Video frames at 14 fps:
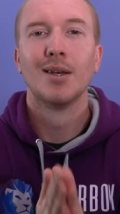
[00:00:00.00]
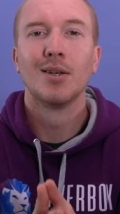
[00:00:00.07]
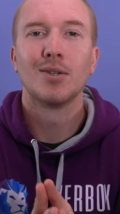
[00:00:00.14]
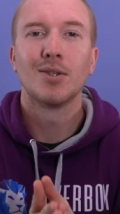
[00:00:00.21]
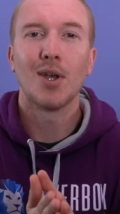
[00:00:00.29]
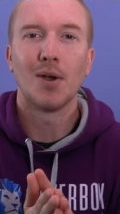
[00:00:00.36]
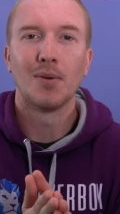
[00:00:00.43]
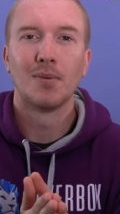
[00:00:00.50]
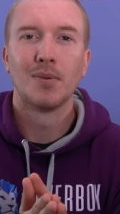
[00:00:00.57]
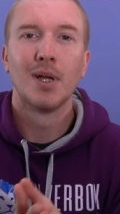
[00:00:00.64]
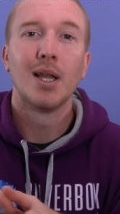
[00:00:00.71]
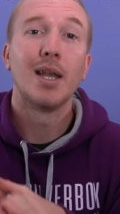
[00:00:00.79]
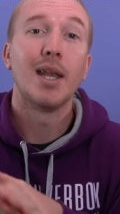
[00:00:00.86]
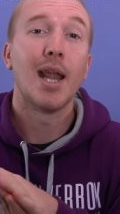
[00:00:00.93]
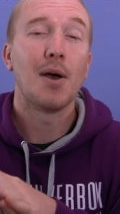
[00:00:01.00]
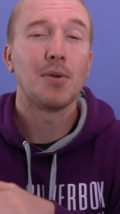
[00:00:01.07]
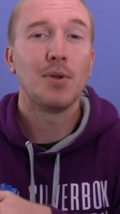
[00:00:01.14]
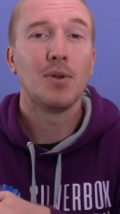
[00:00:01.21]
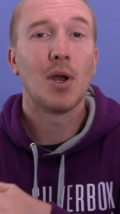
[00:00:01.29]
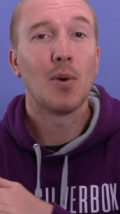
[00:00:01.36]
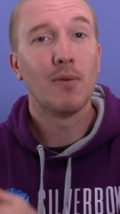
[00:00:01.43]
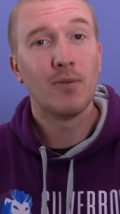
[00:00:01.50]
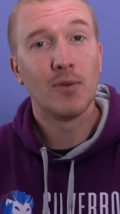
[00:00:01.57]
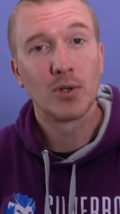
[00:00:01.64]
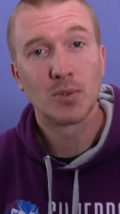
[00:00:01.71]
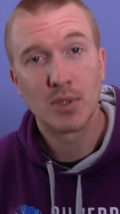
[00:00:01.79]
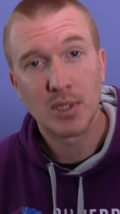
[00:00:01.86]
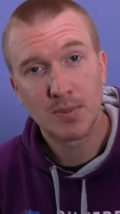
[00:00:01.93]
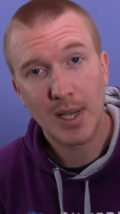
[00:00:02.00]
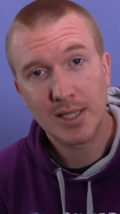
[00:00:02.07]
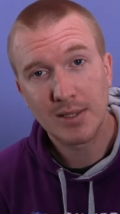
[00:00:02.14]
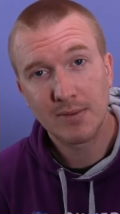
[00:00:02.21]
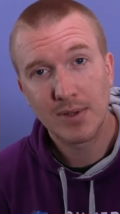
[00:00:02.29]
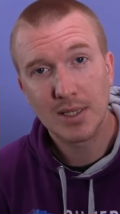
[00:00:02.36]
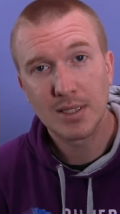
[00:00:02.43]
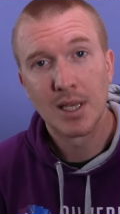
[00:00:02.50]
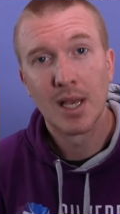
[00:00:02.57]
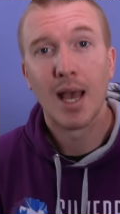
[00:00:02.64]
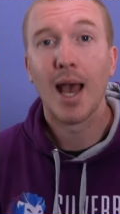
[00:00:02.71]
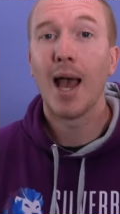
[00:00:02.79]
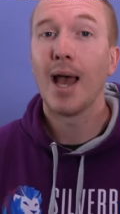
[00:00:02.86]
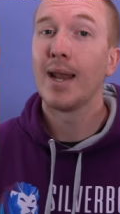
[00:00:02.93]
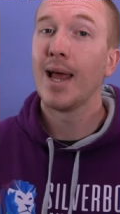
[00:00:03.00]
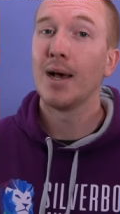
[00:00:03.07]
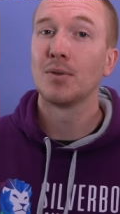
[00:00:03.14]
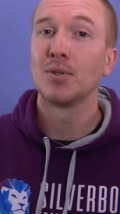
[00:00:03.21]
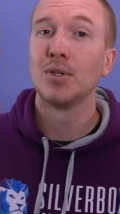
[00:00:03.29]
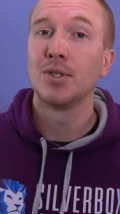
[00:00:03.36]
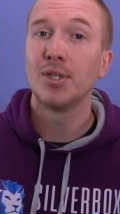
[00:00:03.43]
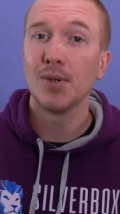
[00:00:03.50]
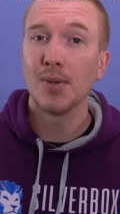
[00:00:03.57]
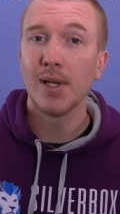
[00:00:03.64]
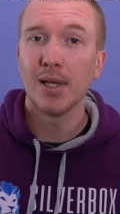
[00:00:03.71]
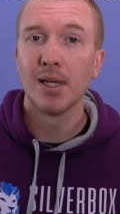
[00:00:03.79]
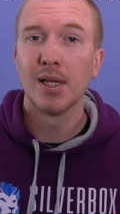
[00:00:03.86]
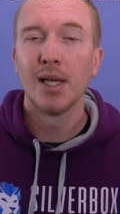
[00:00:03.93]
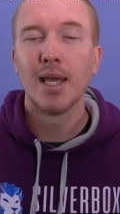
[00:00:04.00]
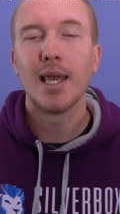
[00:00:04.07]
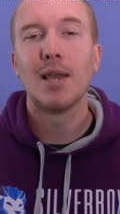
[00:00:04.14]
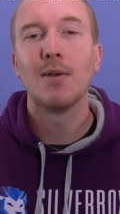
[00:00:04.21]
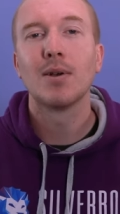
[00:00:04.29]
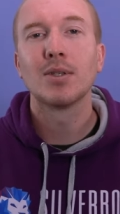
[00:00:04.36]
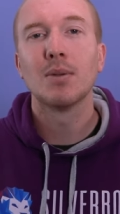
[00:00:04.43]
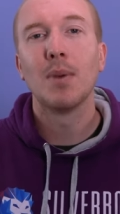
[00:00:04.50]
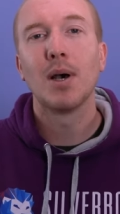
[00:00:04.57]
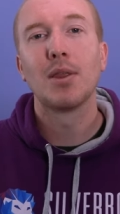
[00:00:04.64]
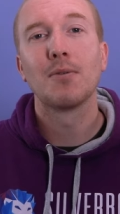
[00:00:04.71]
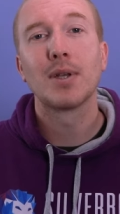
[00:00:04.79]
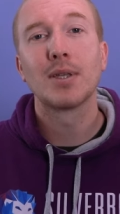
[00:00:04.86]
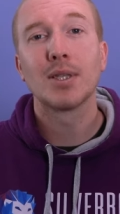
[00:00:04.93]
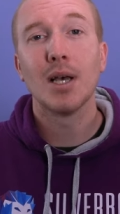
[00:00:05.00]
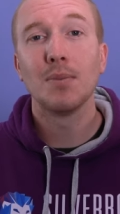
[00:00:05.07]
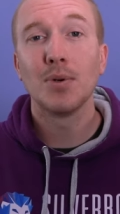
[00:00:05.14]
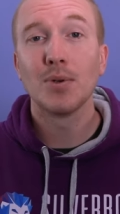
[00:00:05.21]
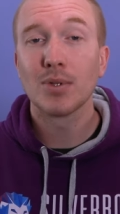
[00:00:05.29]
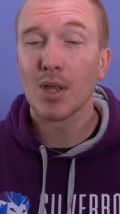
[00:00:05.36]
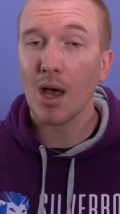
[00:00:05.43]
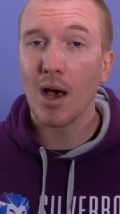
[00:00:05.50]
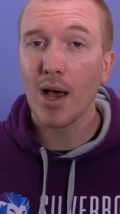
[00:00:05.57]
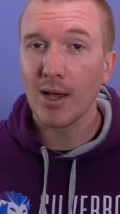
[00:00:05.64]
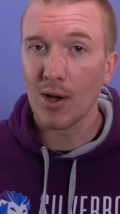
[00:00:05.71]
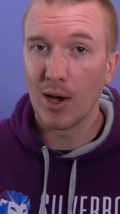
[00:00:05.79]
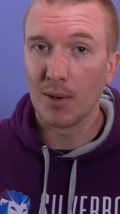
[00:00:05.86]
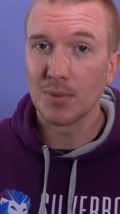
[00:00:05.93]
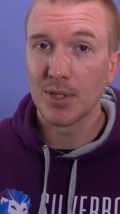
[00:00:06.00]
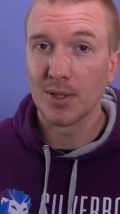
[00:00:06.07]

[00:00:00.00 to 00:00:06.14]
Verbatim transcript: So now you know what forced perspective is and how to do it. Here are some other examples that I got up